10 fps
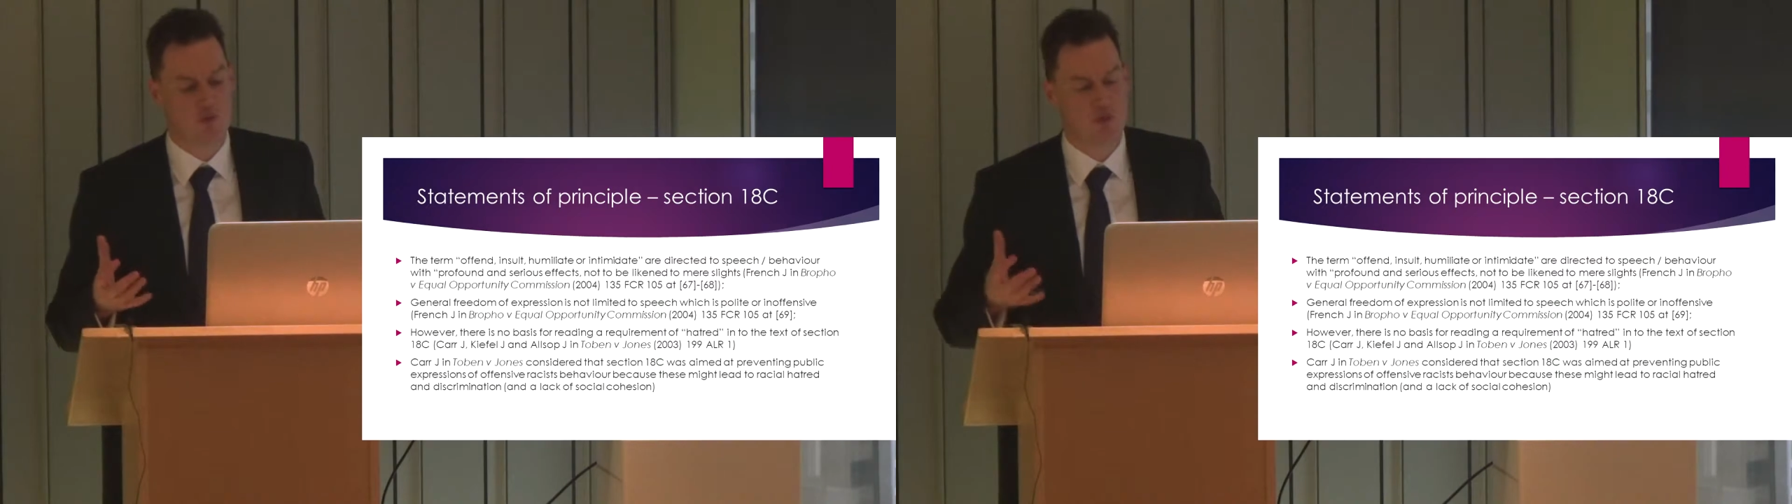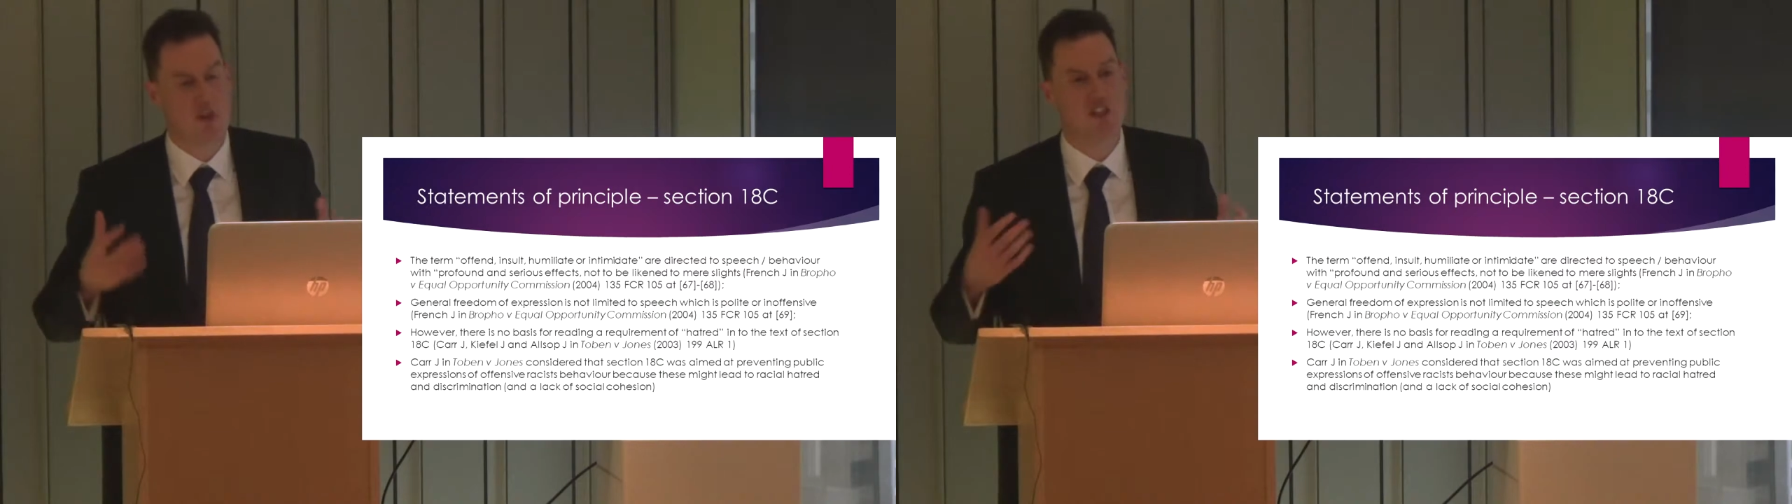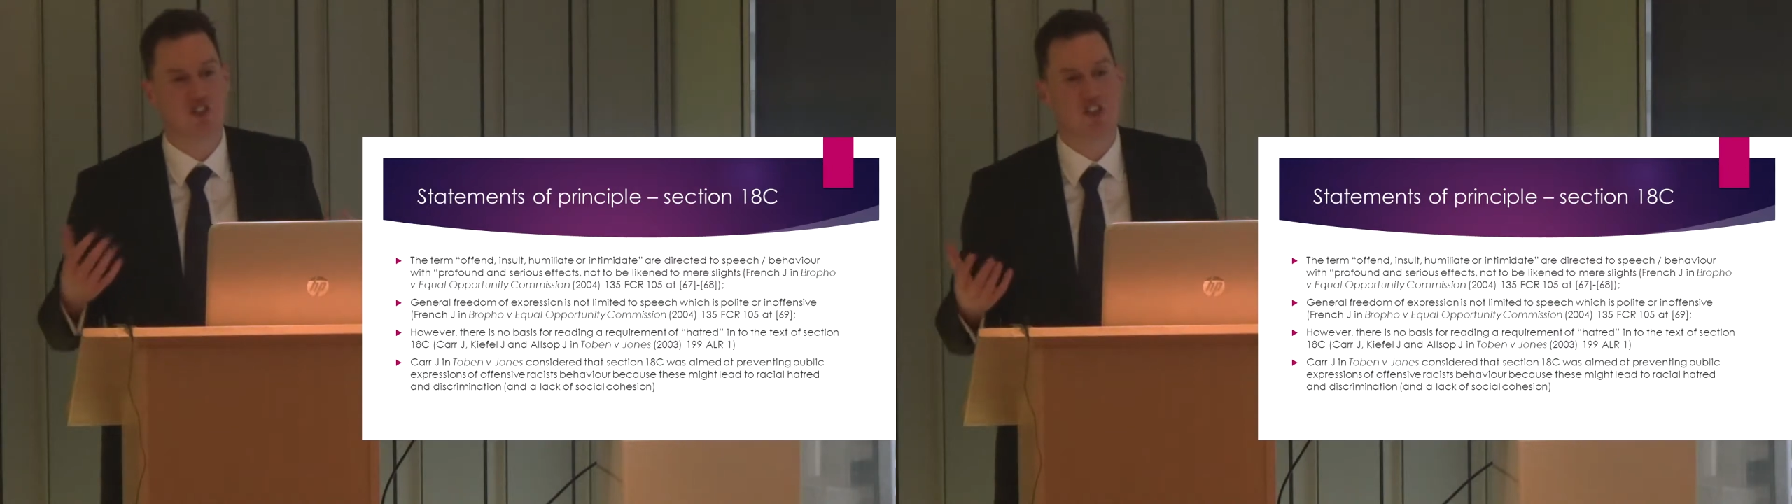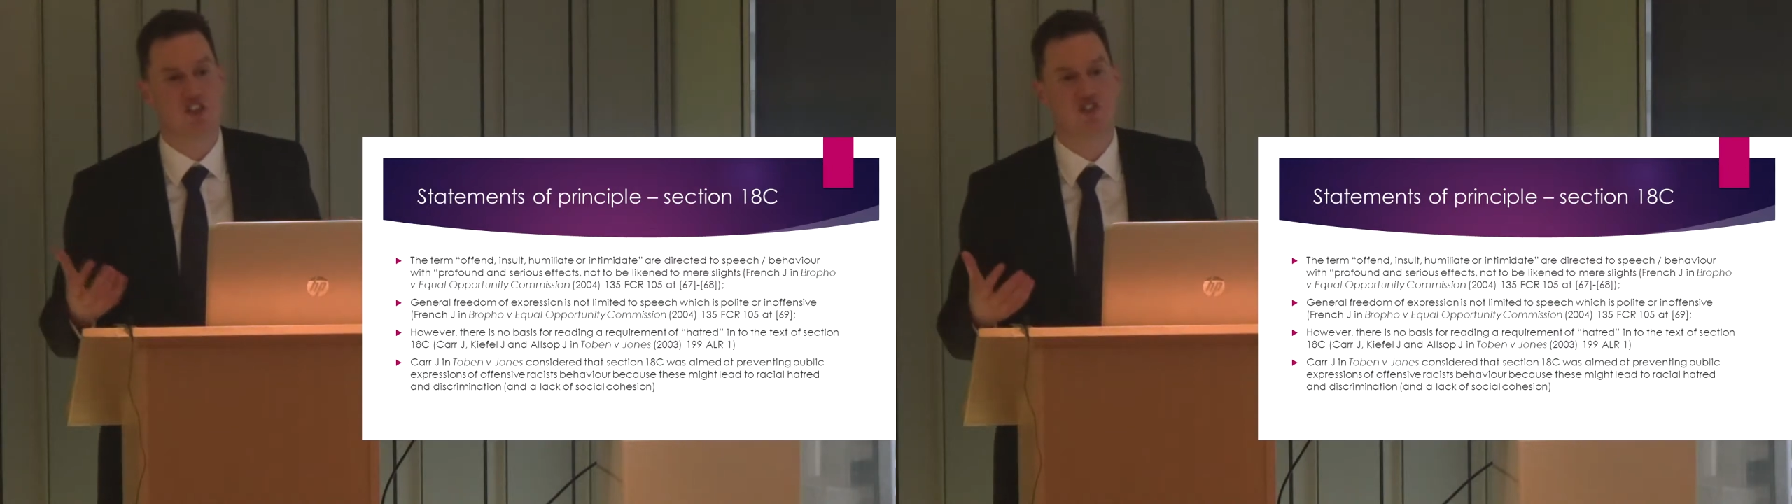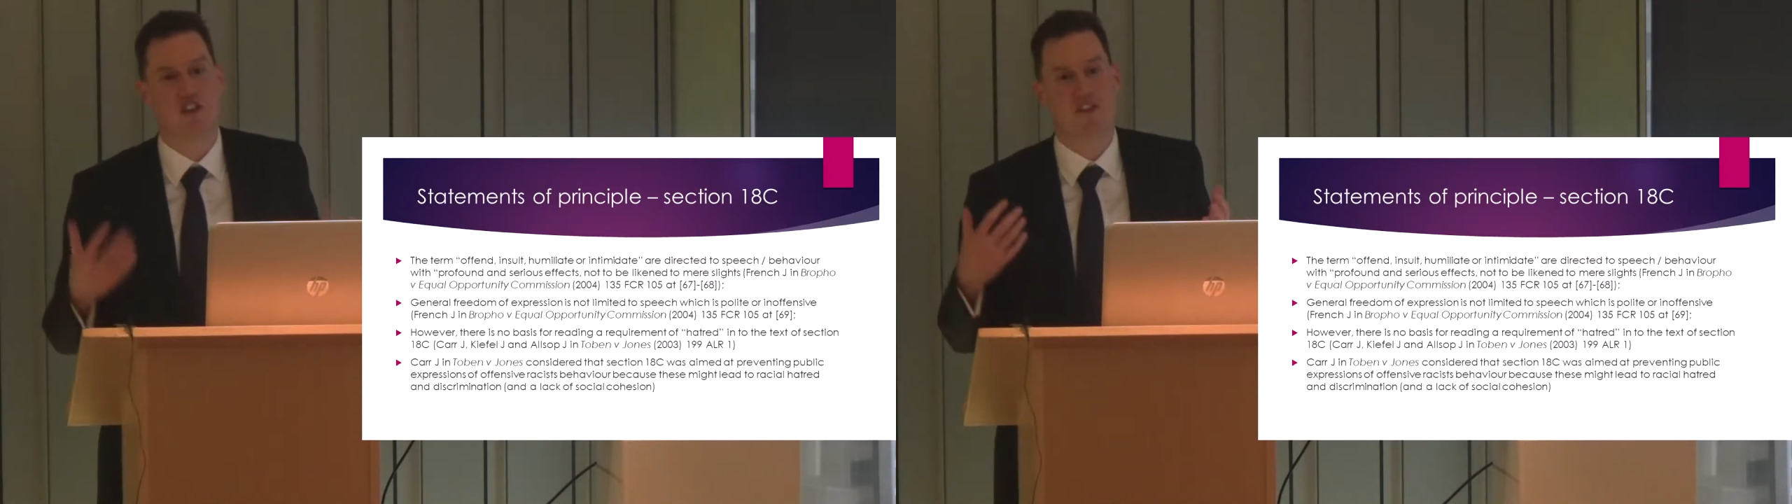speech that
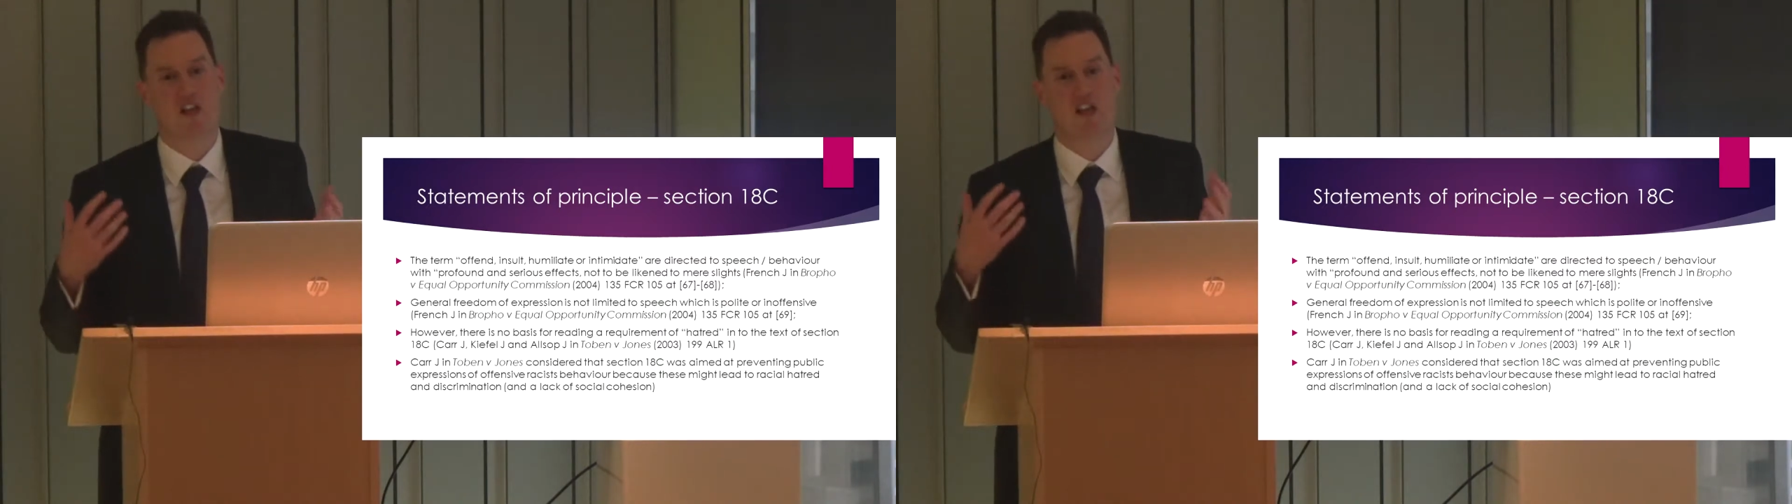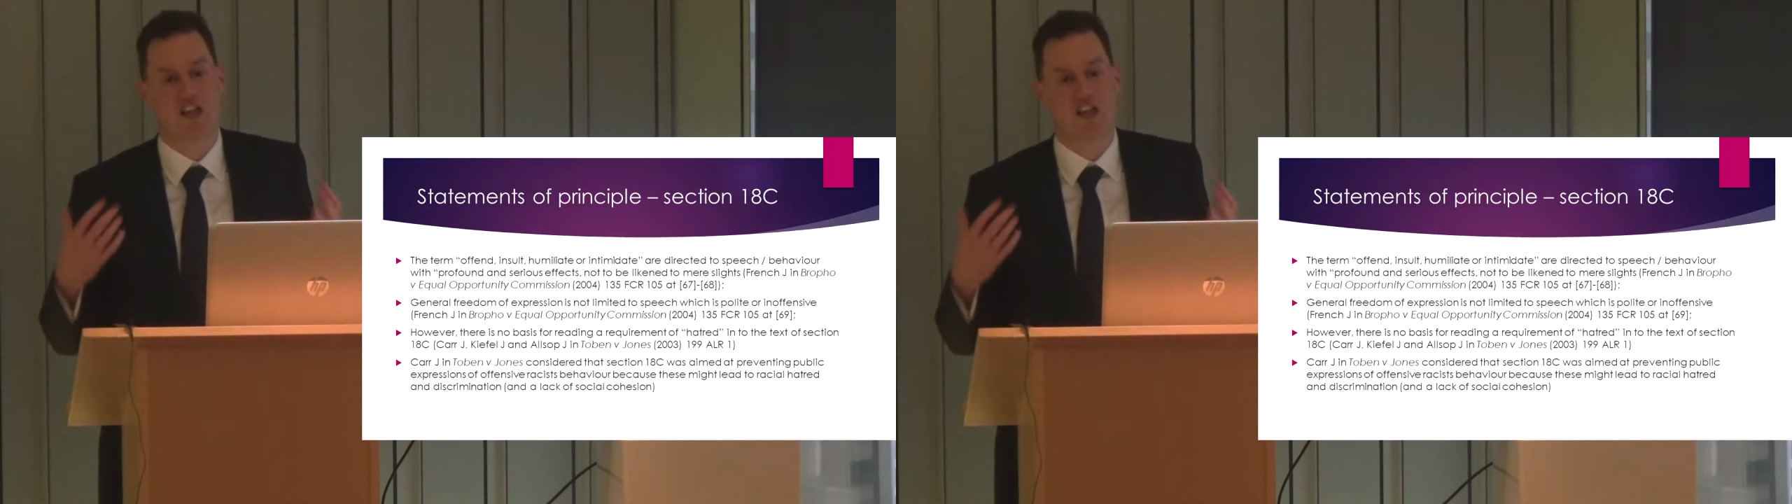is something